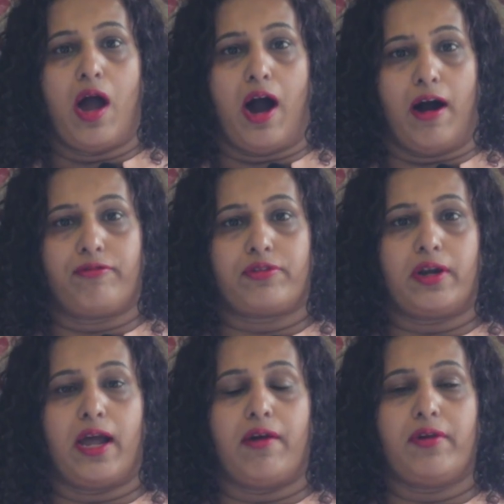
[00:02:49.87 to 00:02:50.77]

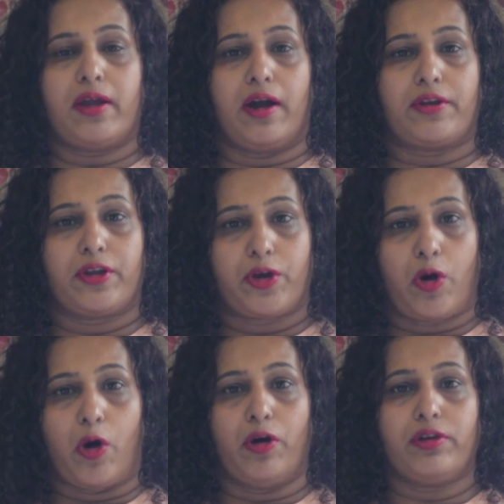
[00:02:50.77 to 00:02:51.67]
after having
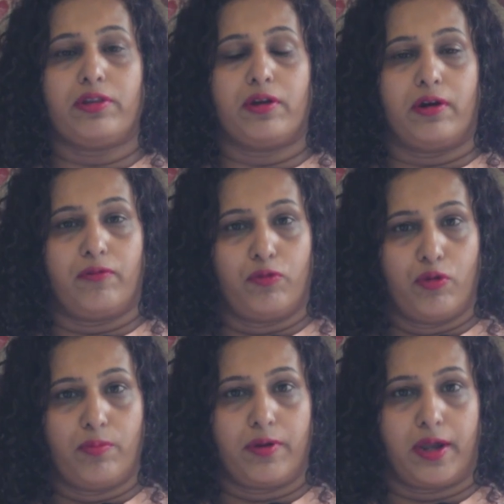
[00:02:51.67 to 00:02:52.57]
undergone the
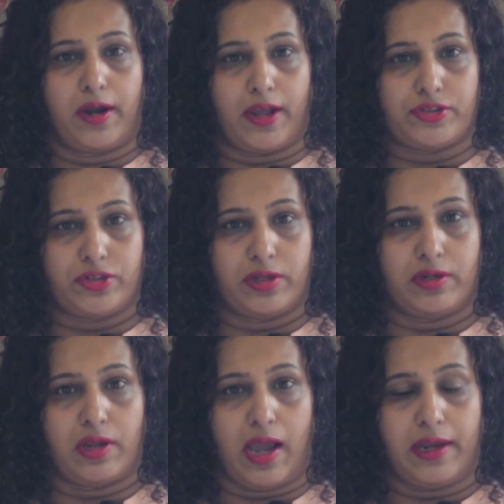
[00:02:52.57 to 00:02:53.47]
womb
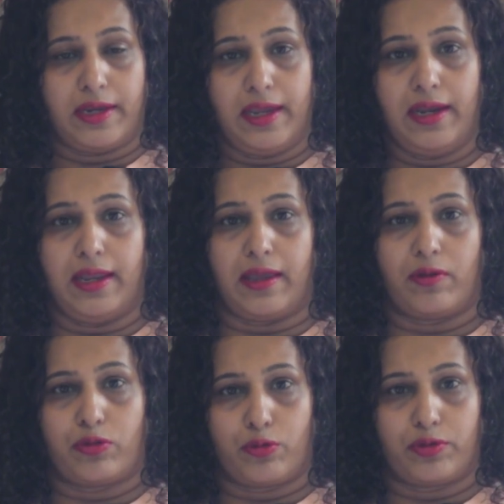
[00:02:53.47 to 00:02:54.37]
regression and
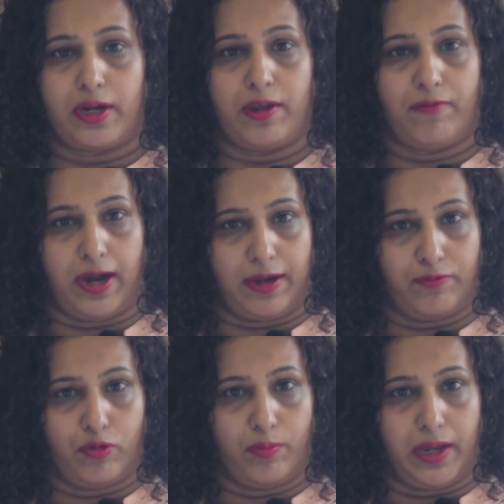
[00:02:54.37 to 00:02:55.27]
healing through the divine
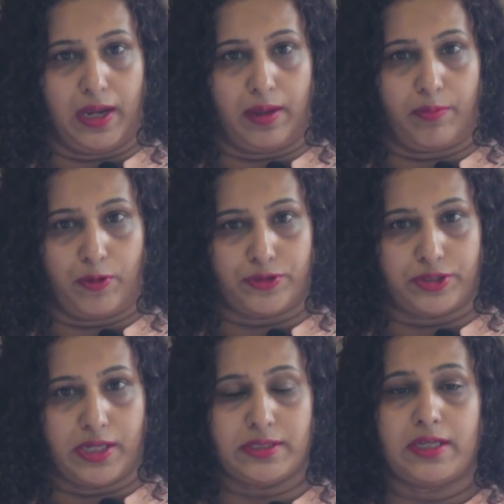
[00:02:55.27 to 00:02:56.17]
womb healing
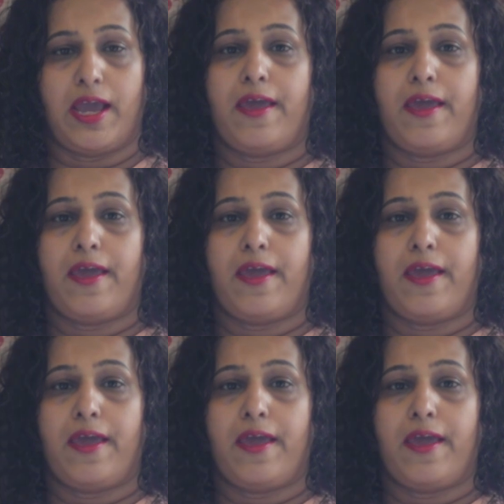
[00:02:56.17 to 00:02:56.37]
process,